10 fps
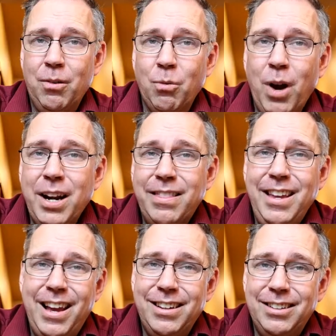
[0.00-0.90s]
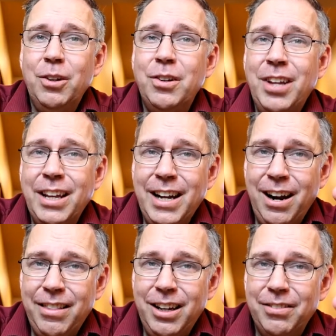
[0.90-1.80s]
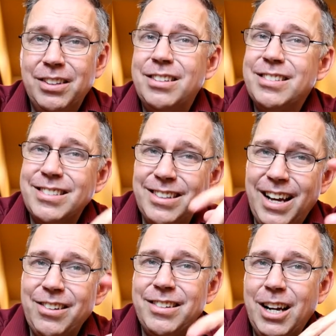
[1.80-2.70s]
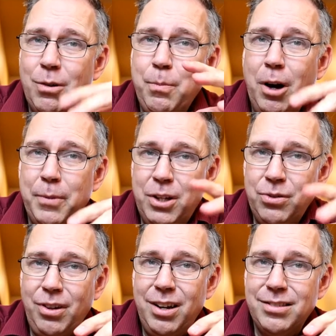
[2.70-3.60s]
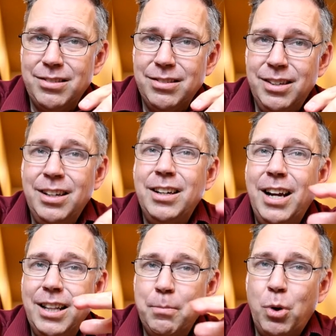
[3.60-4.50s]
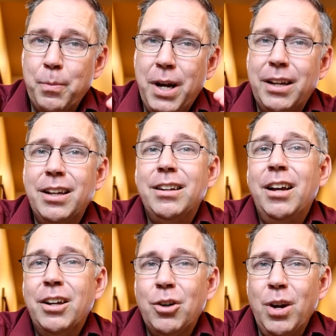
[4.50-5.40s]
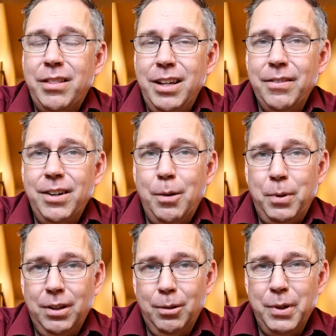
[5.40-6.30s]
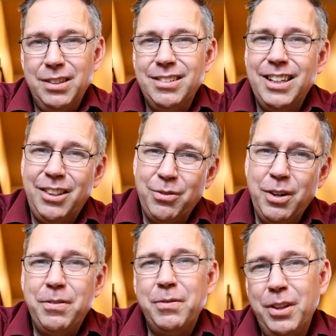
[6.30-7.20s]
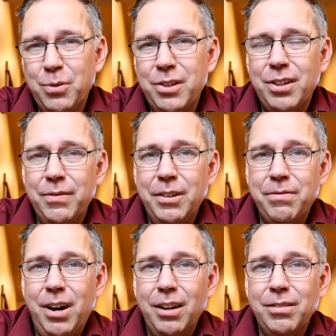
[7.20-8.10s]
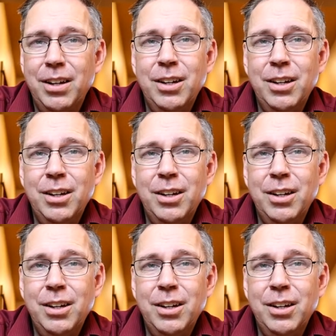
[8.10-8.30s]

Right at the end, you can take it out of the oven, slather it down with barbecue sauce, and then put it back in, crank the oven up a little bit to like 350, 375.